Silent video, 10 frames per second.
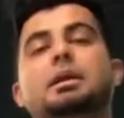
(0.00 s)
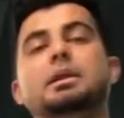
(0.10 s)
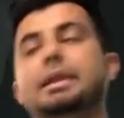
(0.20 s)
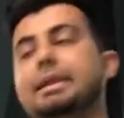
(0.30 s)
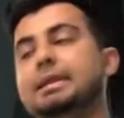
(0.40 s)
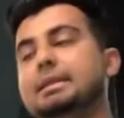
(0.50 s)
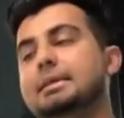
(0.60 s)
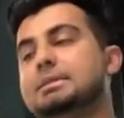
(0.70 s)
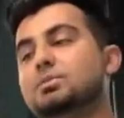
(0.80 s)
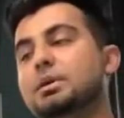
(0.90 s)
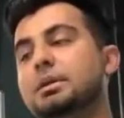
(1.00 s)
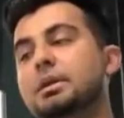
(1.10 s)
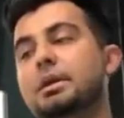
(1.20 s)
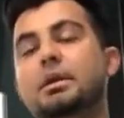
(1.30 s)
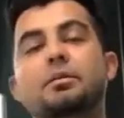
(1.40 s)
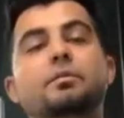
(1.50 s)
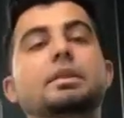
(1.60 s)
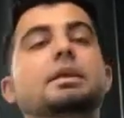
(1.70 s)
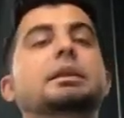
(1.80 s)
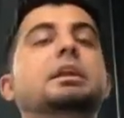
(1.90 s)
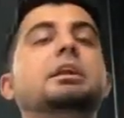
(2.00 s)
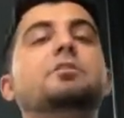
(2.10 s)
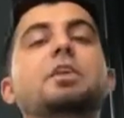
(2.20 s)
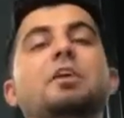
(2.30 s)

like in this one, the relative